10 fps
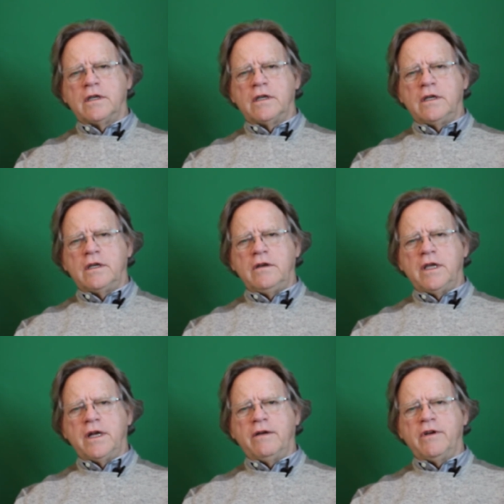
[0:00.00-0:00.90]
And you
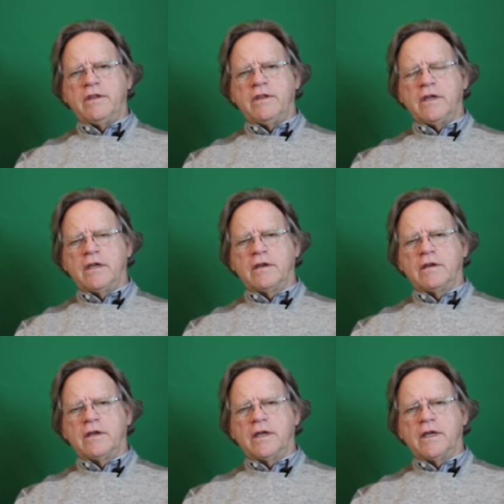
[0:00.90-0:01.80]
get everything.
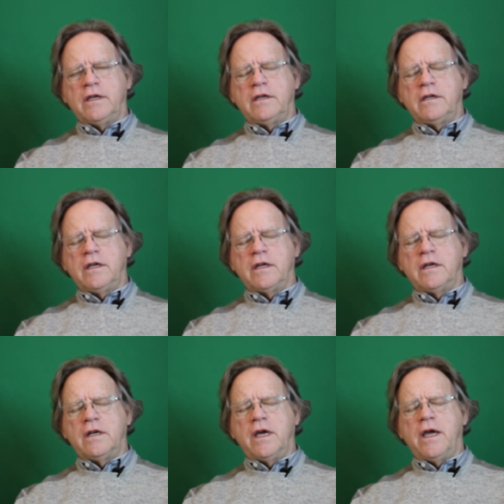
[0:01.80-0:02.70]
And you take a
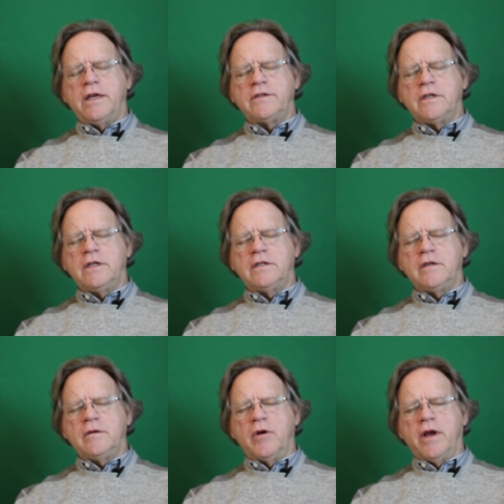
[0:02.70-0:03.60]
nice, easy breath.